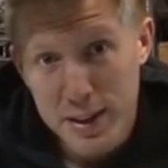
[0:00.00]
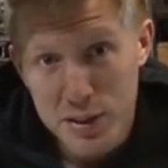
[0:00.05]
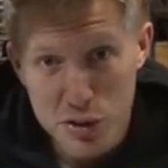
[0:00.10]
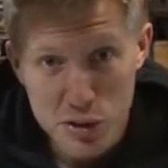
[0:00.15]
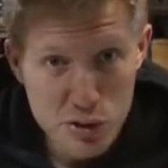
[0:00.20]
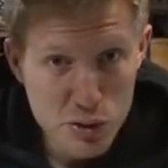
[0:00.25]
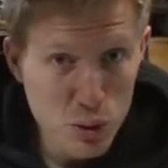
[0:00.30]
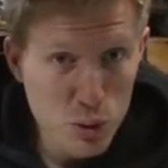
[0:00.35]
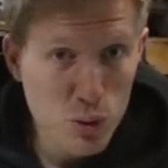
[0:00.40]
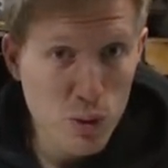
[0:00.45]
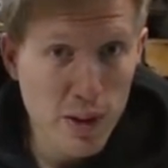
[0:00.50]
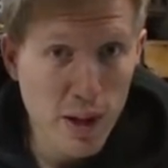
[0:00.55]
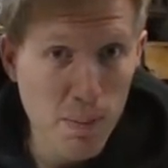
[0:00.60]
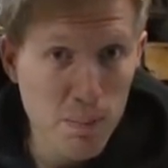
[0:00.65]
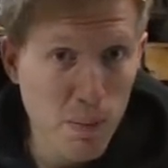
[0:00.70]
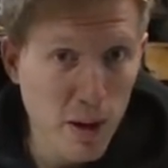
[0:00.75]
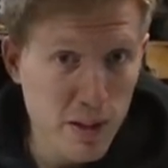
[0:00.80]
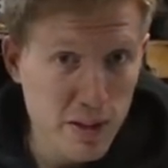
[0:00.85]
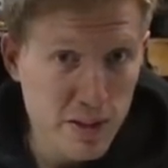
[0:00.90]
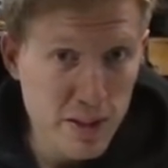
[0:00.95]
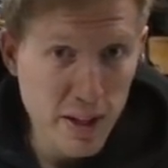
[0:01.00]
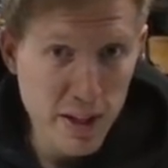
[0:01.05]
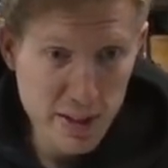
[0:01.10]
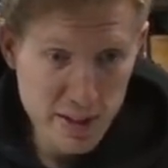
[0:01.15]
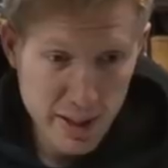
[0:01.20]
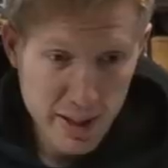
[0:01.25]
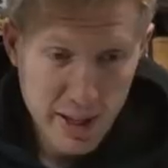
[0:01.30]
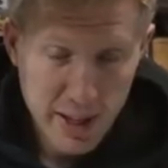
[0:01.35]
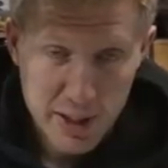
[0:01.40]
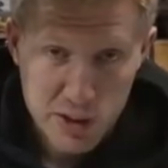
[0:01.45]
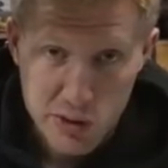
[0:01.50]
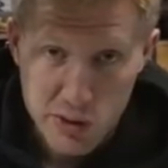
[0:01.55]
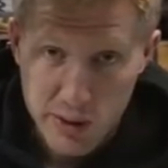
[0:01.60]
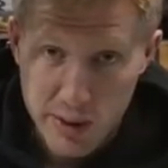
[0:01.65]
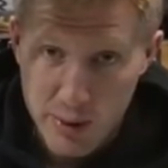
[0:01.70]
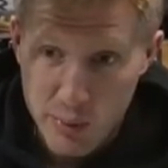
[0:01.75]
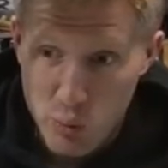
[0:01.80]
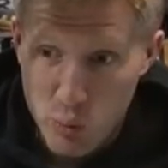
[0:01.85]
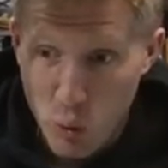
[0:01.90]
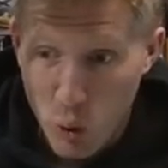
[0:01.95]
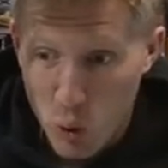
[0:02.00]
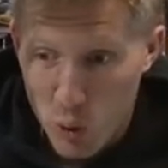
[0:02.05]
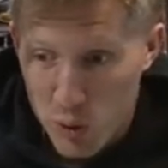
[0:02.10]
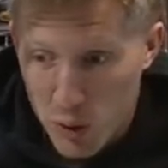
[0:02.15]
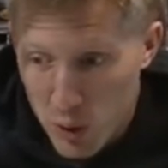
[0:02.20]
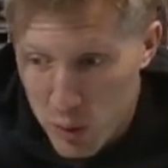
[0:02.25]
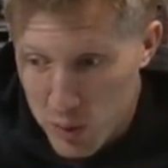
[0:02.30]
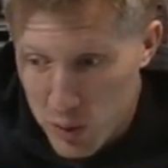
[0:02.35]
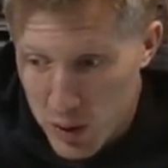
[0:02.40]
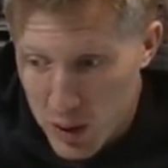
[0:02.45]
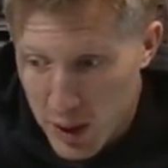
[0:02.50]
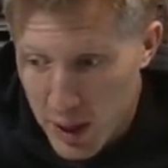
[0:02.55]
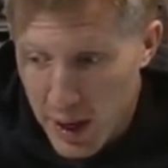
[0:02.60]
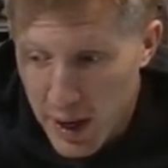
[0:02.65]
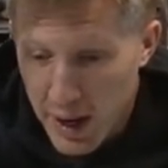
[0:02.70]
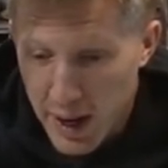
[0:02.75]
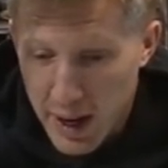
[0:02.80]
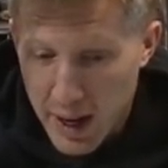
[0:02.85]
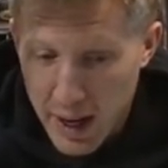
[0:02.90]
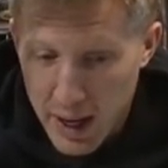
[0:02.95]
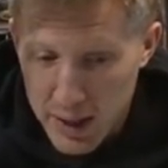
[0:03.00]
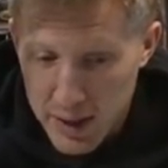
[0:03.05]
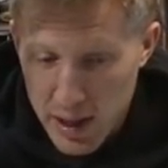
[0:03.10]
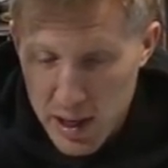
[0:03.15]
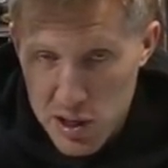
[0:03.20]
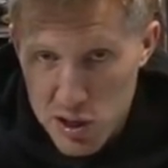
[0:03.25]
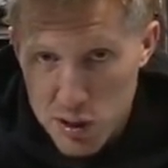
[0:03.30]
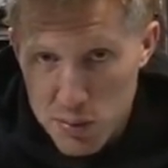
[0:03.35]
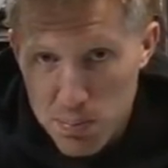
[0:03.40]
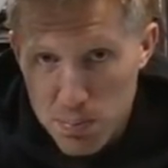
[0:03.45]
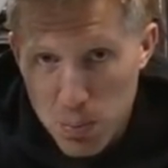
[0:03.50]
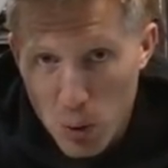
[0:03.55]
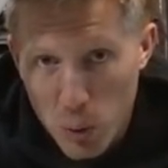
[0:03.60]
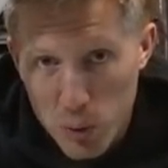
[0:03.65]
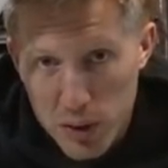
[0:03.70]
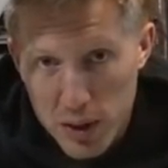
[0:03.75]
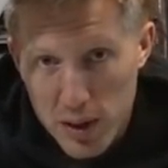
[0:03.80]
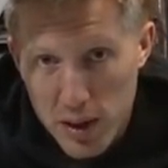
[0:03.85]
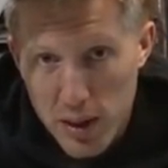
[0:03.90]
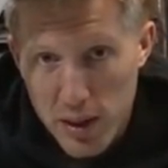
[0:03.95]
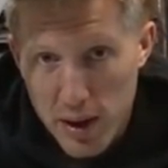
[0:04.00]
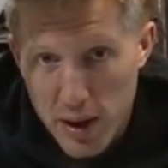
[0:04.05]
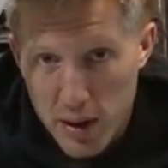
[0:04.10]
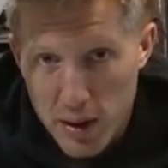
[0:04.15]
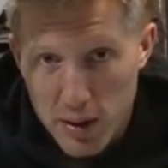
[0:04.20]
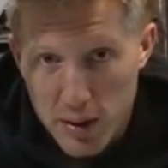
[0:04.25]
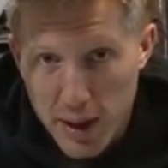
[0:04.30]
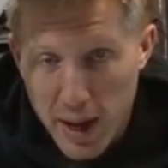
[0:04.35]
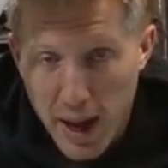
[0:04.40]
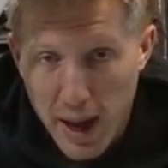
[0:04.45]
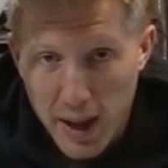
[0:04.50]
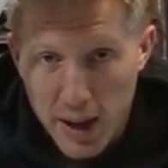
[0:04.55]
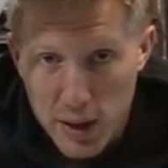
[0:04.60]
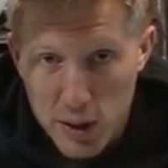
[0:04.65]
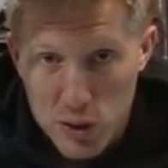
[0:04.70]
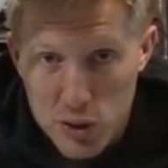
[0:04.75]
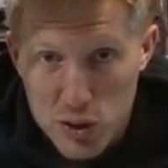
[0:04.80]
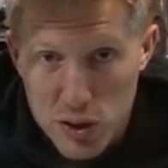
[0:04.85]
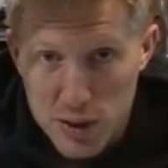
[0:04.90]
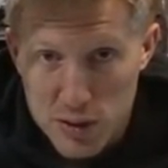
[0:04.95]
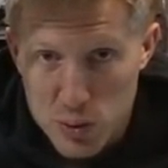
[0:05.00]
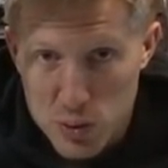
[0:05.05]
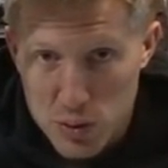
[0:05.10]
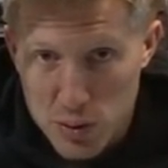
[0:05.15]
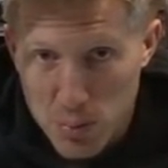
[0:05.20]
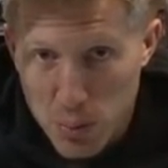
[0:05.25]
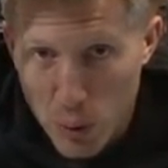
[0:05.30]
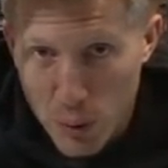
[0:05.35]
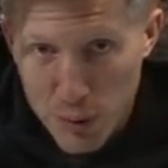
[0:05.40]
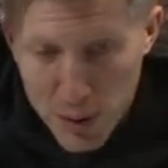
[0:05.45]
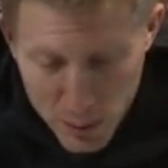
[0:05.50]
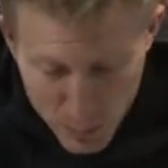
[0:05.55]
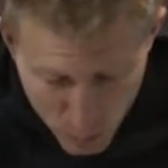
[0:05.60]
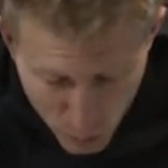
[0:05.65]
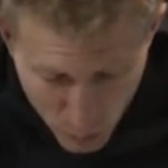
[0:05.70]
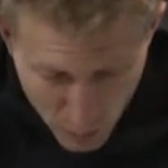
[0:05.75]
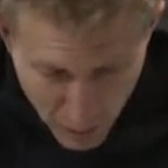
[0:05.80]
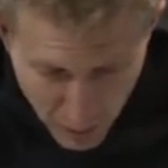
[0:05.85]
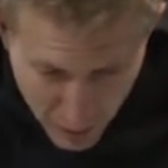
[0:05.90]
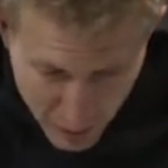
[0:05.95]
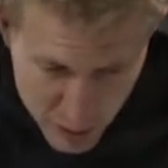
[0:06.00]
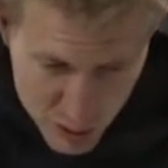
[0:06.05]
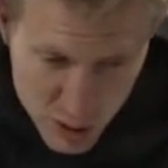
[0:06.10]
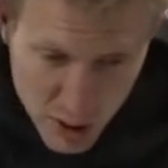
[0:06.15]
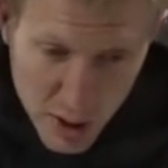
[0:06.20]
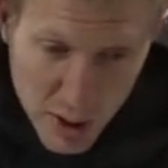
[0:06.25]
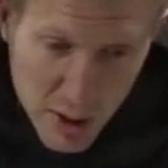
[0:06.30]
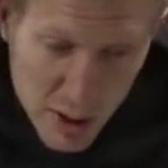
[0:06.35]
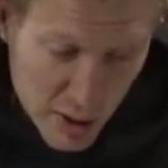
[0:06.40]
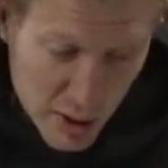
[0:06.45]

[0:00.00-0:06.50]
Just Google that Mustang that actually rolled over and they just bolted their cage, because it was a bolt-in roll cage,